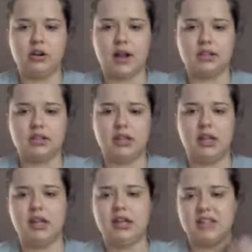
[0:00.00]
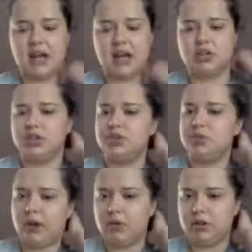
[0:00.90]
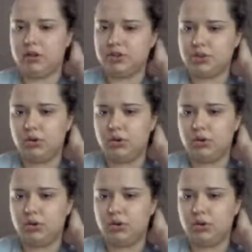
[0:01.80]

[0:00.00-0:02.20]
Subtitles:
incorrectly. He was actually 21 years old.